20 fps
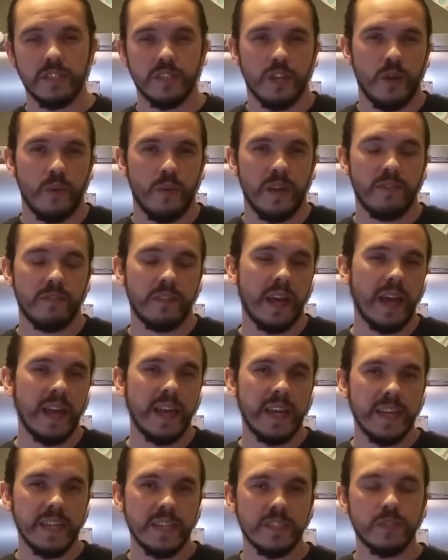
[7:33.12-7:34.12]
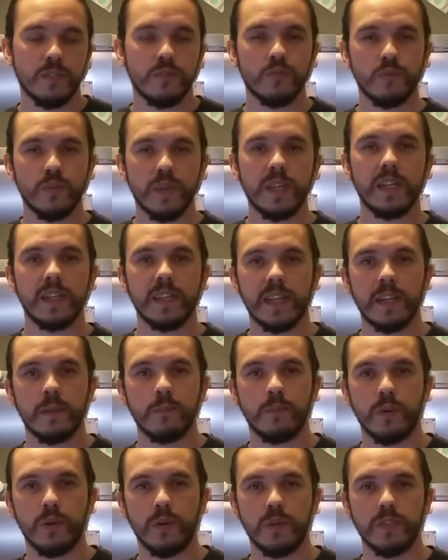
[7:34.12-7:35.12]
So if that isn't really that
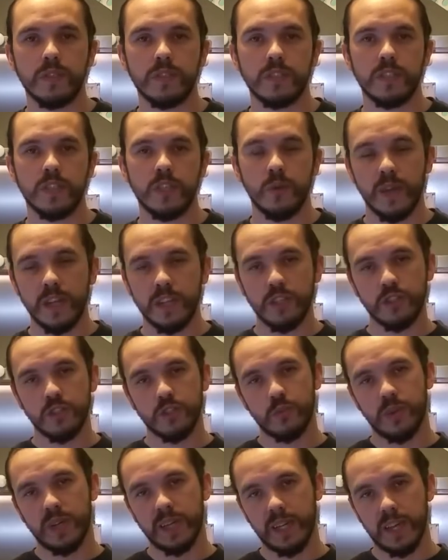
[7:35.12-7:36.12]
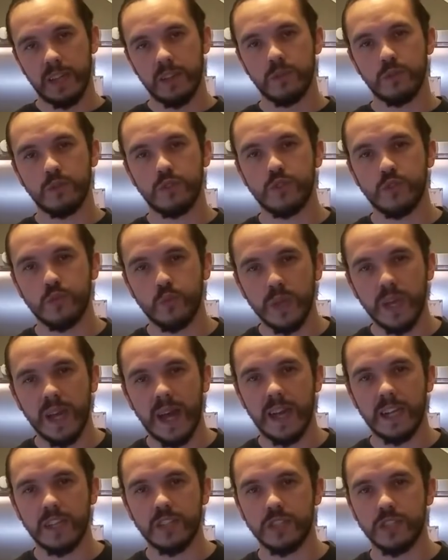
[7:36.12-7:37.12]
important to you and you just want to get those sweet
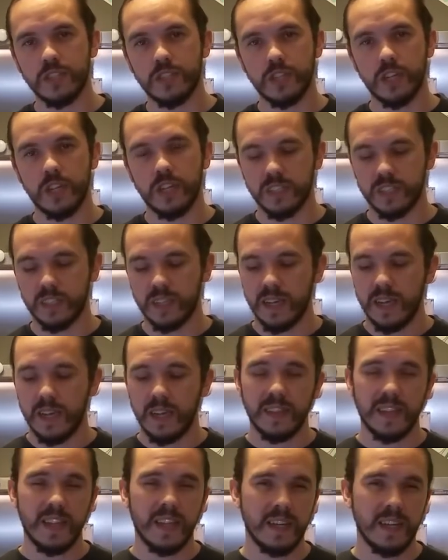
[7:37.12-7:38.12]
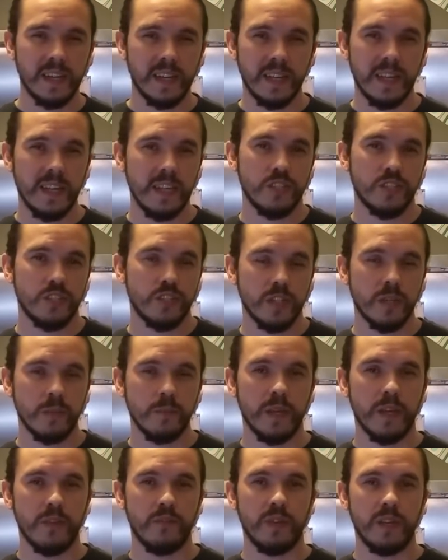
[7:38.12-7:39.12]
action shots, then it
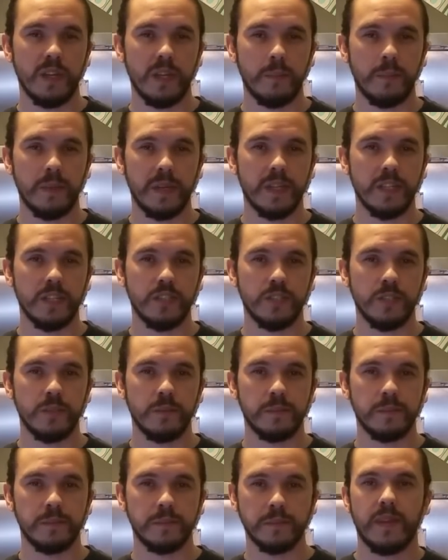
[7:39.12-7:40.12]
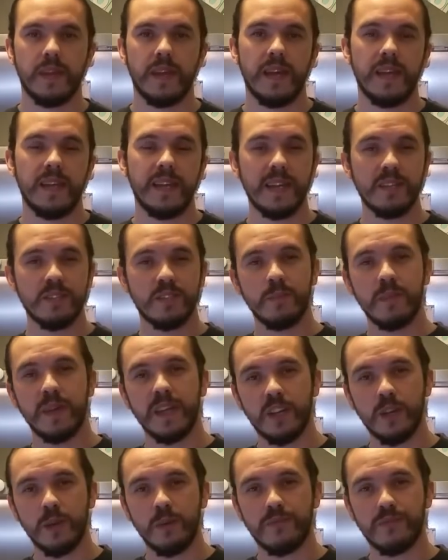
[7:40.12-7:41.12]
shouldn't be a really big issue. Now, to
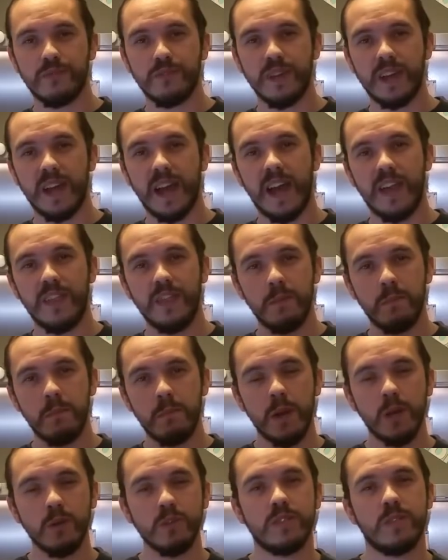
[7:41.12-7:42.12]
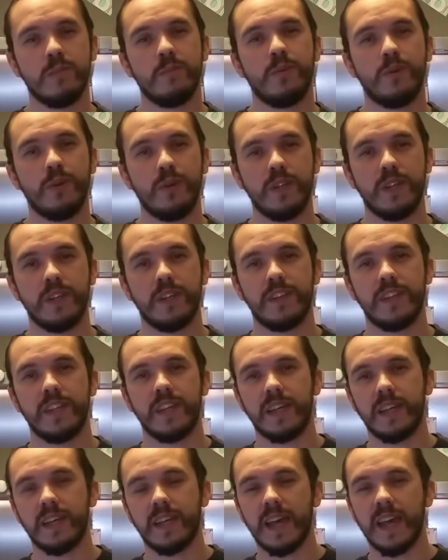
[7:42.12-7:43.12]
make up for it, and the most important
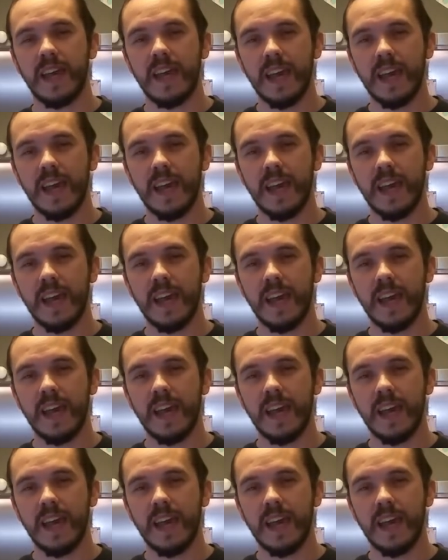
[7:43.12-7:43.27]
thing,